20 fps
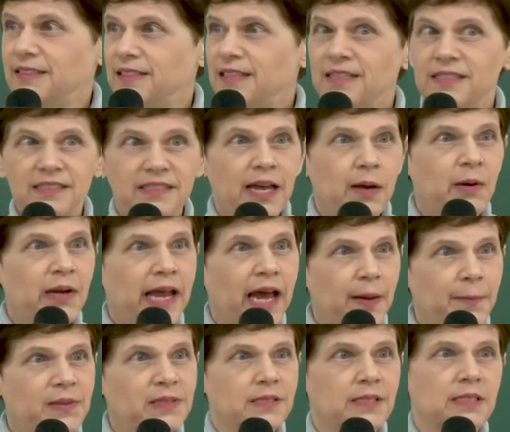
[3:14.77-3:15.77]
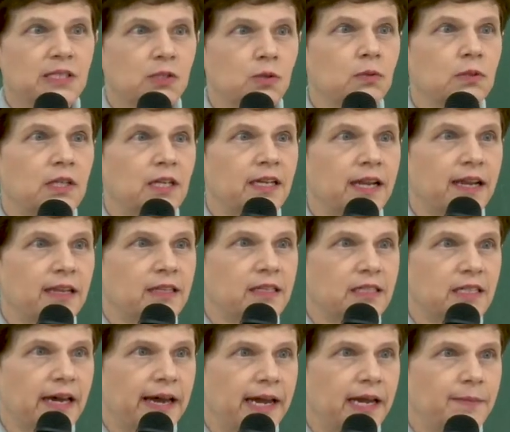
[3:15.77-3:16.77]
Isn't that what happens in school a lot of the
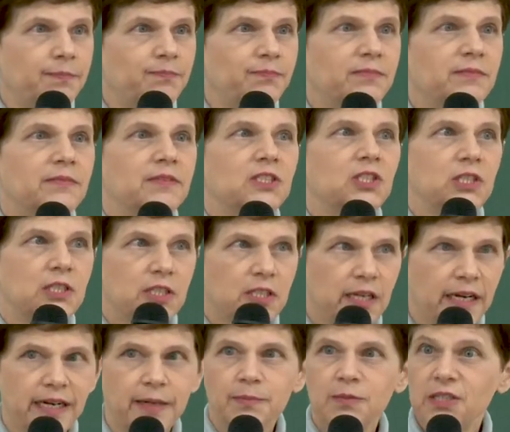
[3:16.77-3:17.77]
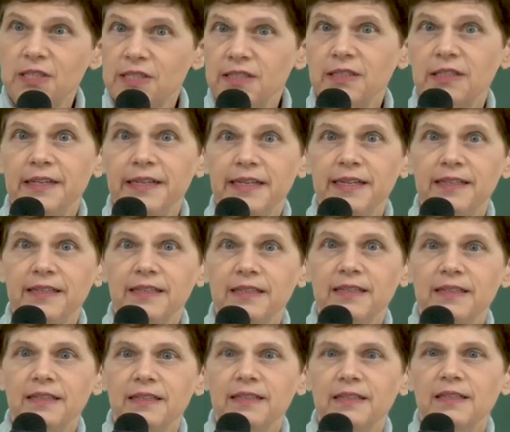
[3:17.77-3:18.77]
time? Just shut up, just learn it.
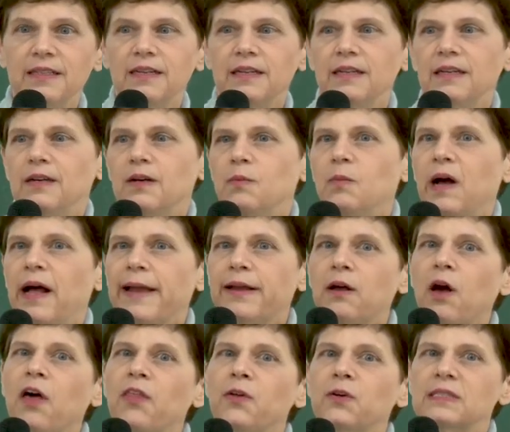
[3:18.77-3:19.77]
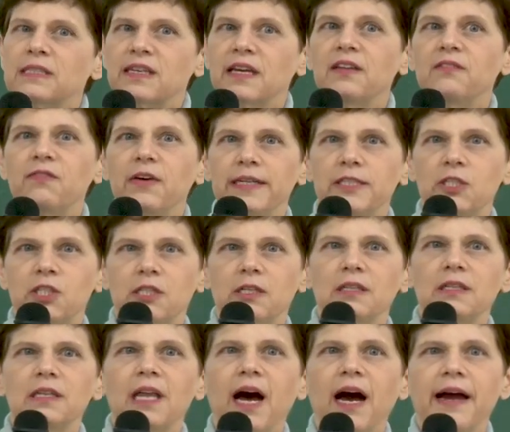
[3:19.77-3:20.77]
Well, I call those
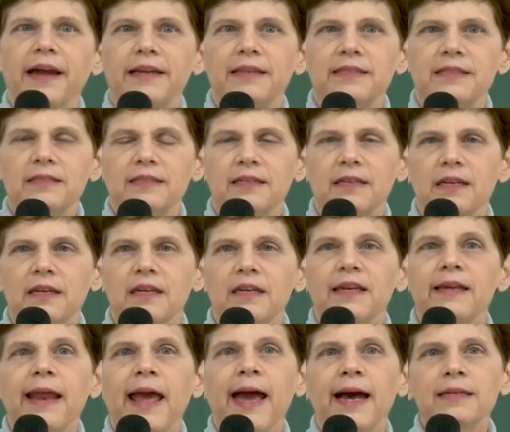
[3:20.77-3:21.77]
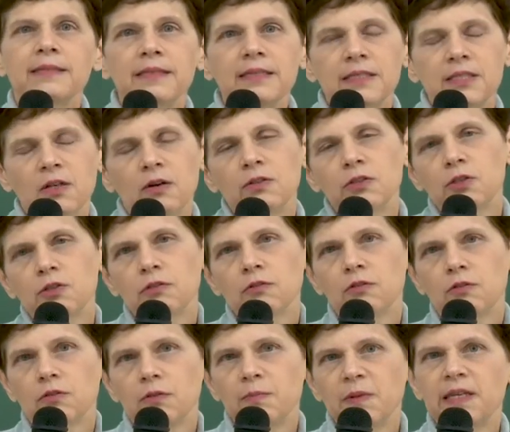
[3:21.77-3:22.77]
conventional lies. It has its own
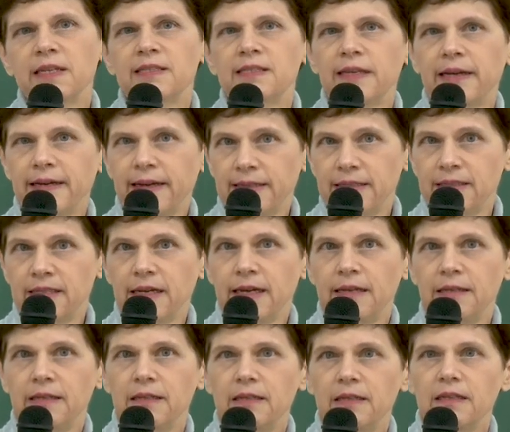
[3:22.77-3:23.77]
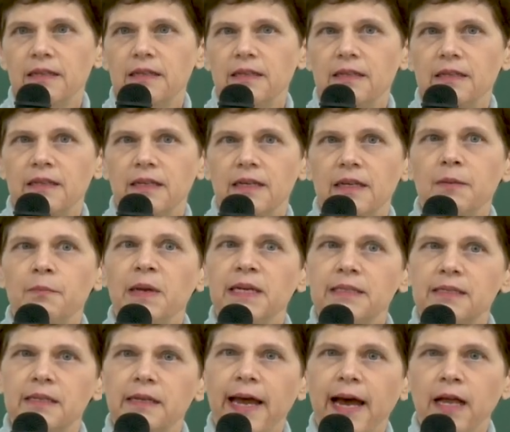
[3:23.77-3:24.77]
truth because, like I said, it
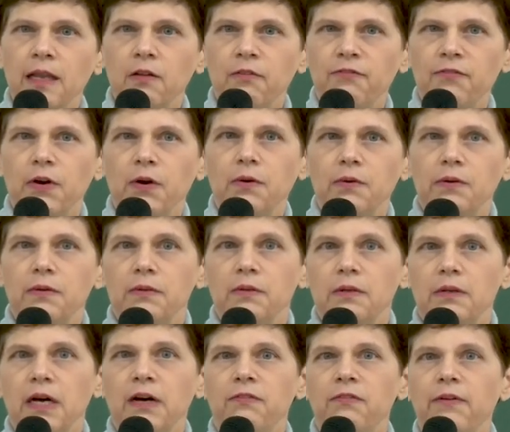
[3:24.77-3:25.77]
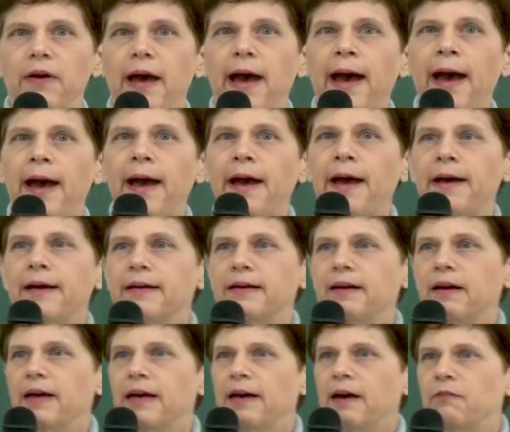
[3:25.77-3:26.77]
makes an allophone of a,
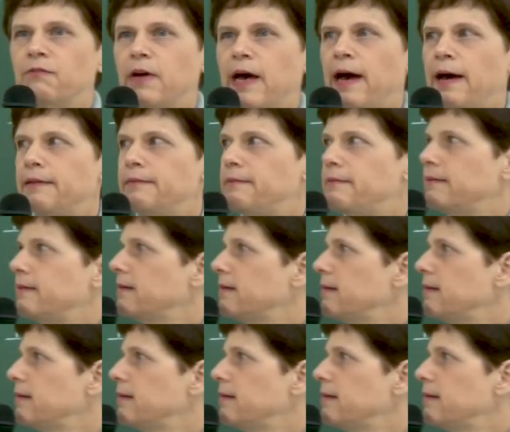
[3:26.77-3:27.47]
of an.